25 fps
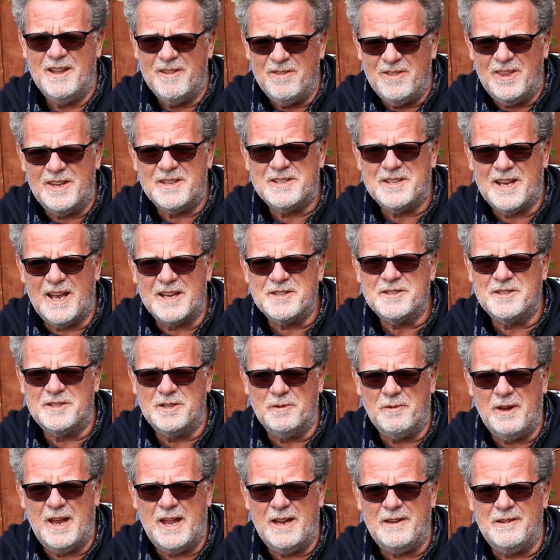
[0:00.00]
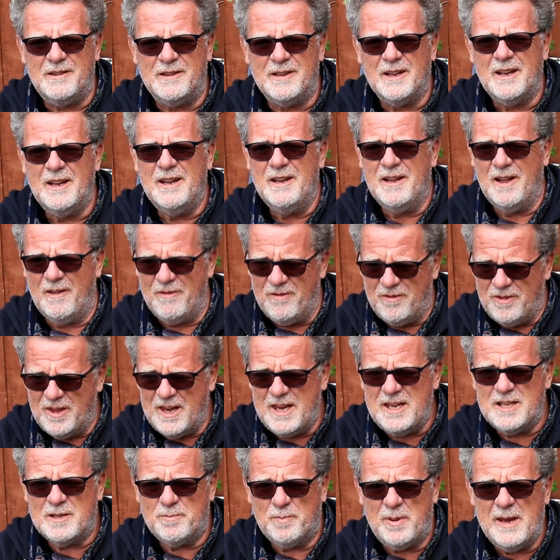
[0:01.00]
This has to end. And
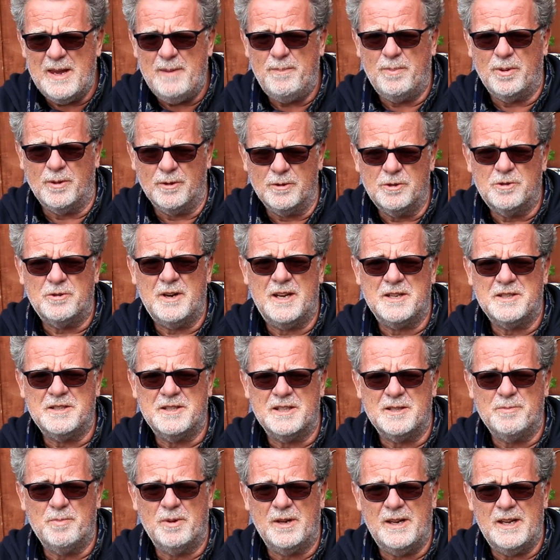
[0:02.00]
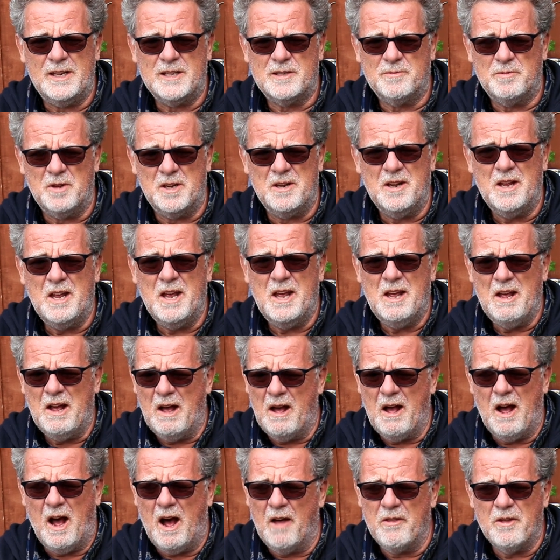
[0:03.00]
these people dressed as policemen
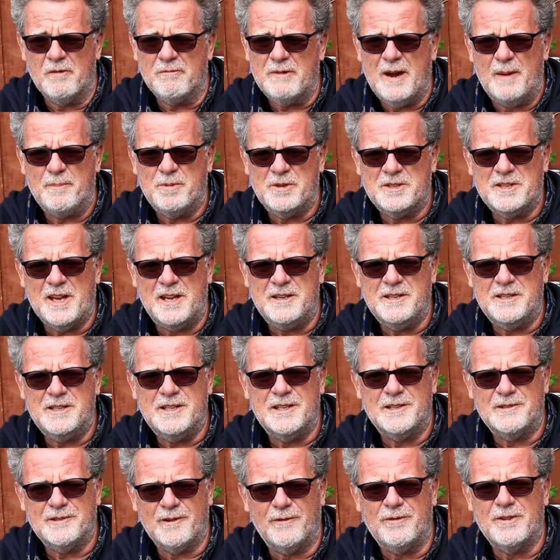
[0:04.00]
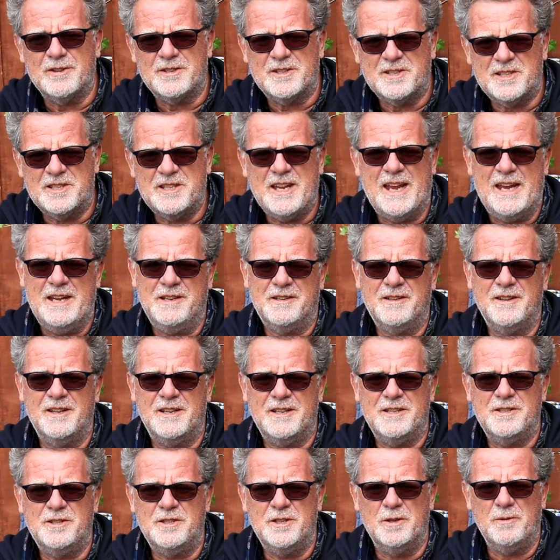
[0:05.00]
are the representatives of the state that
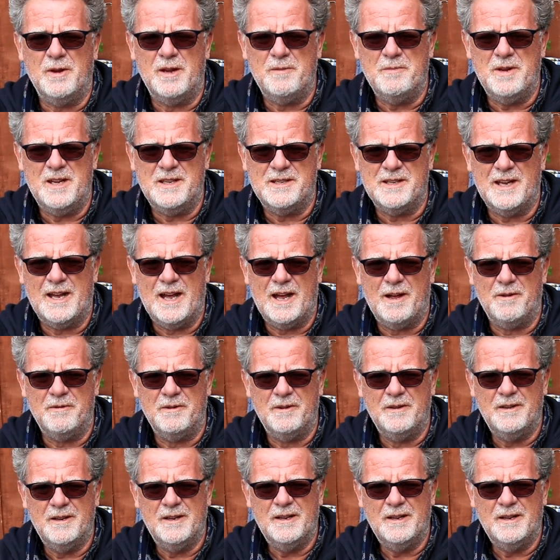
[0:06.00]
is doing me down.